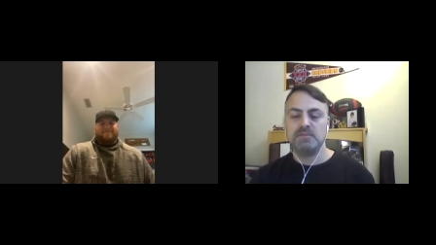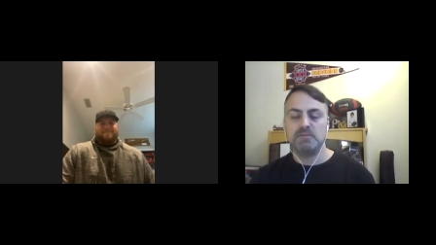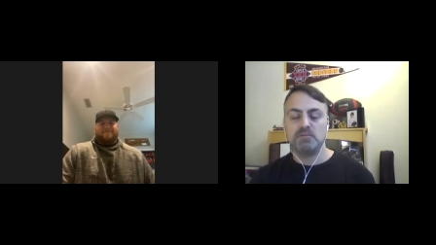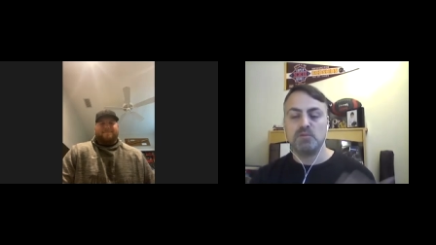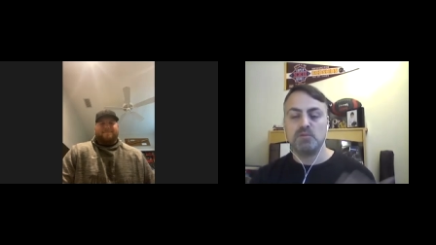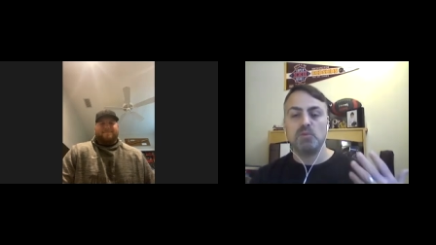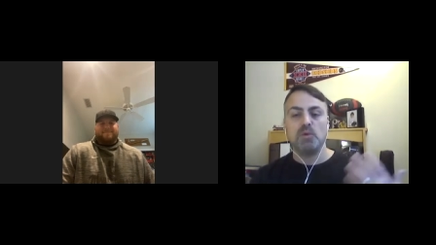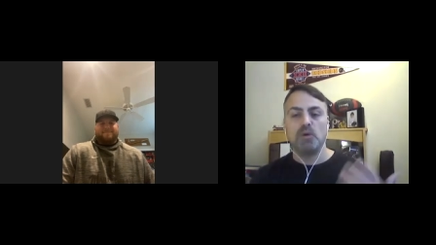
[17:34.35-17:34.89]

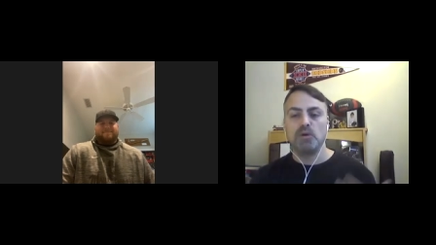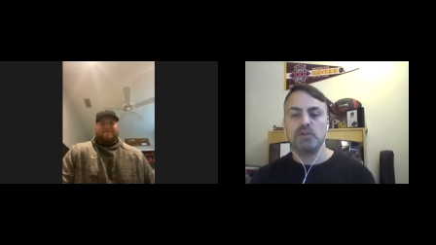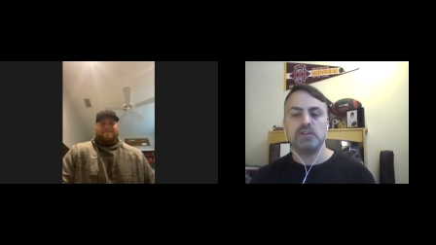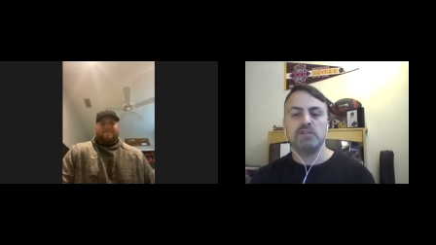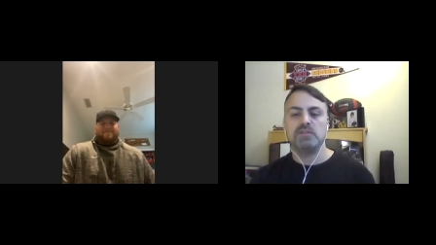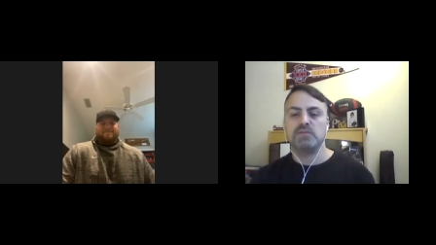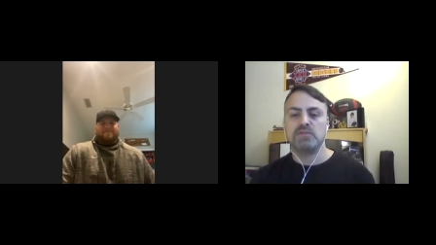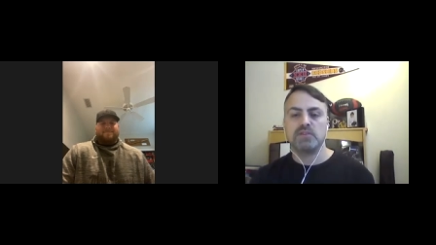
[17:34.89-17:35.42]

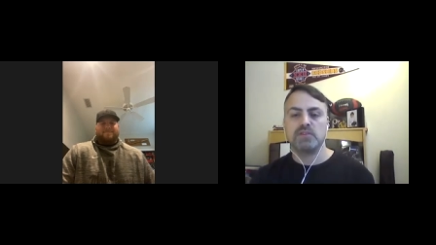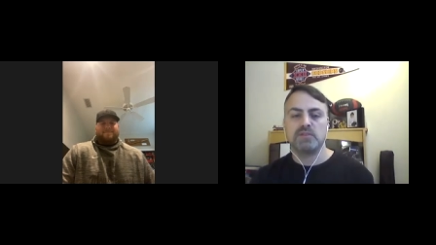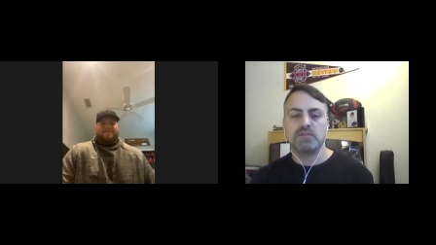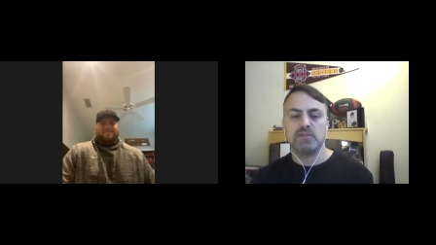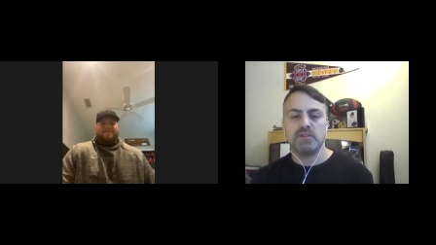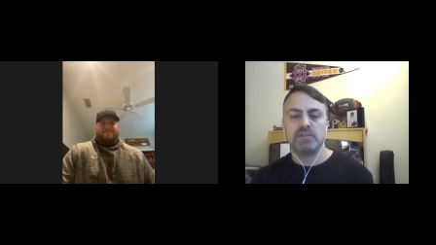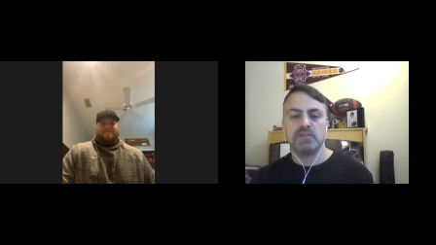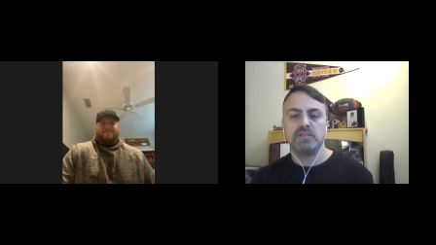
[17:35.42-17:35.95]
rewarded for
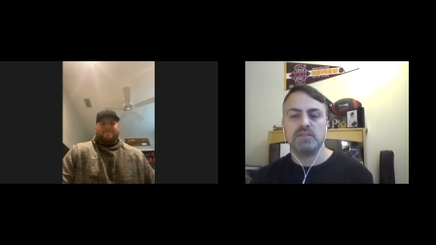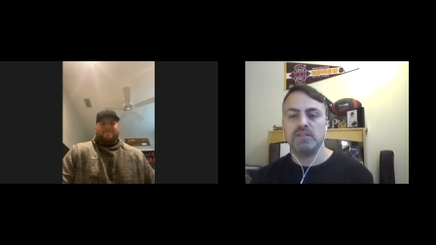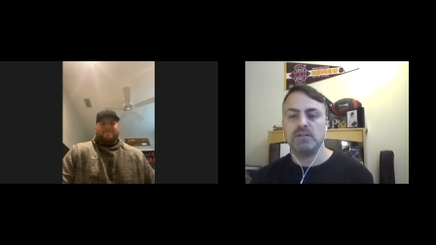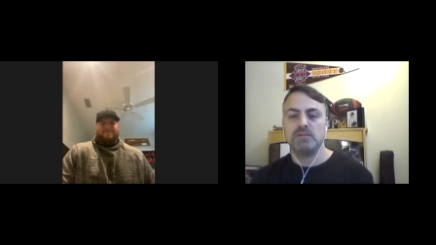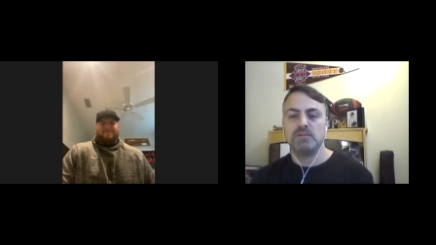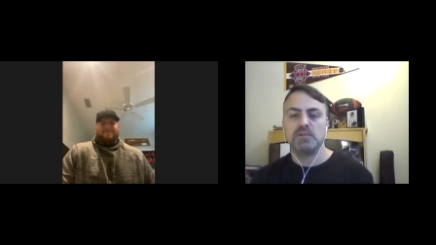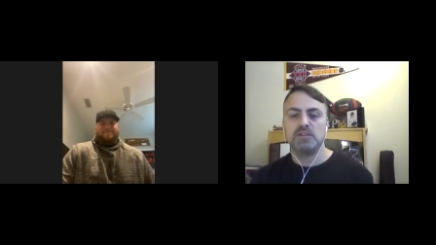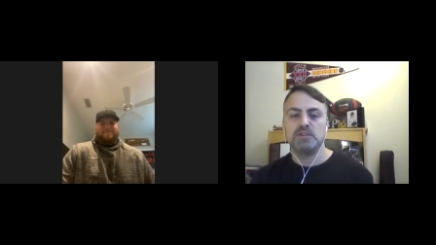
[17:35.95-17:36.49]

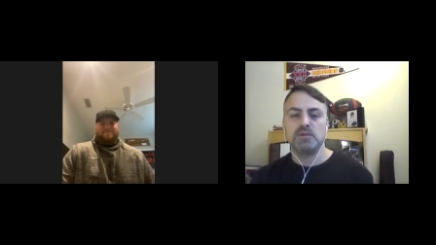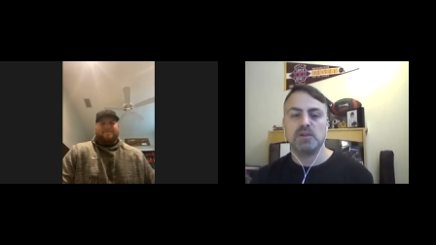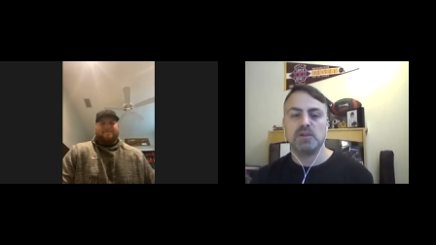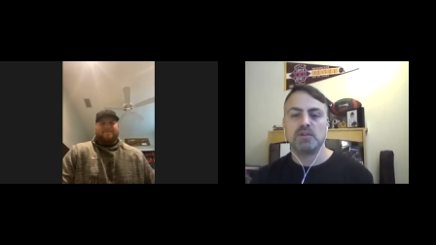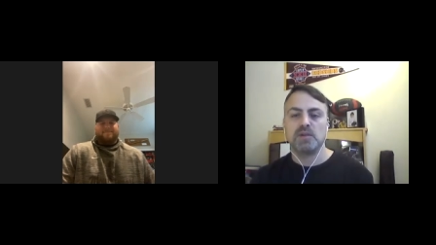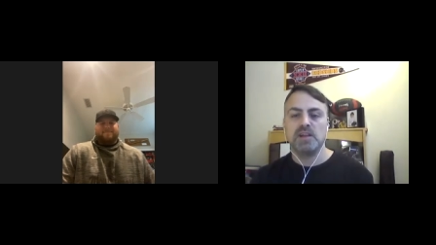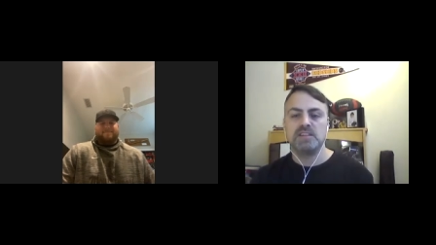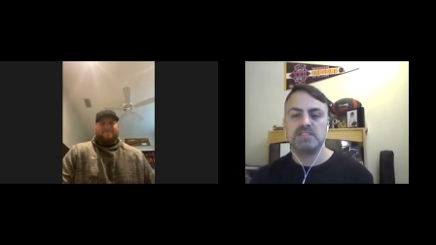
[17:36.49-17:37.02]
really doing
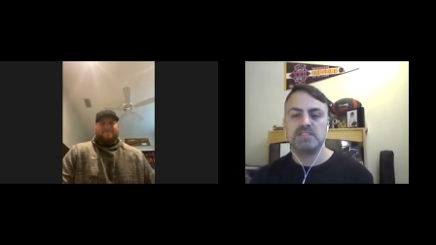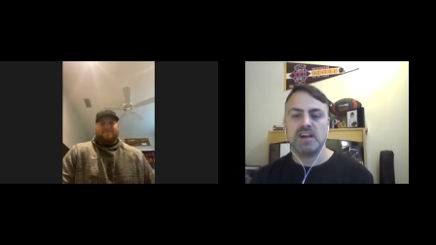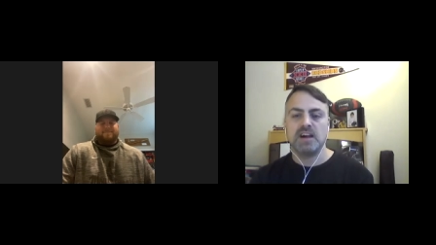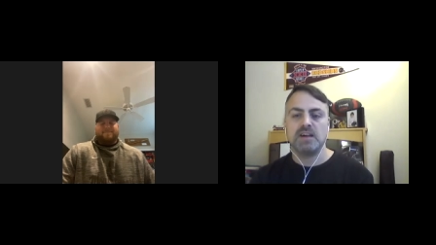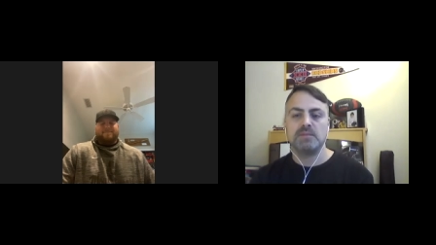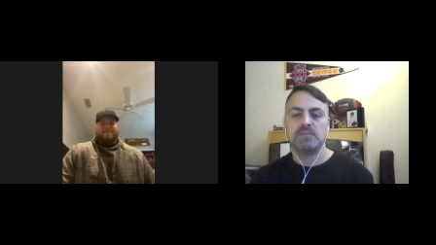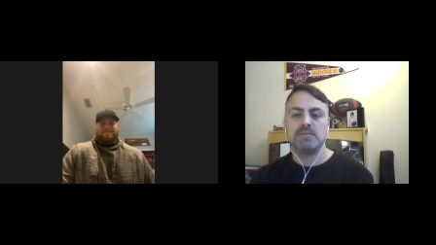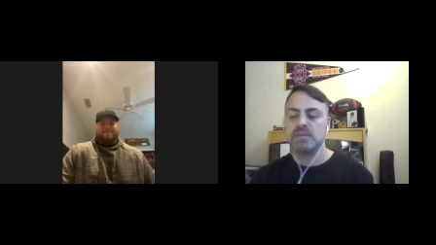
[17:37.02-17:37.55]
a great
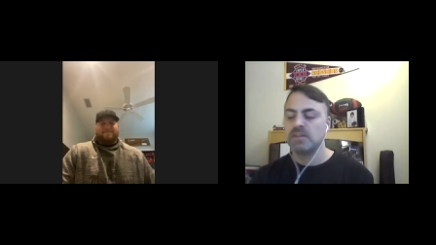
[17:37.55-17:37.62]
job.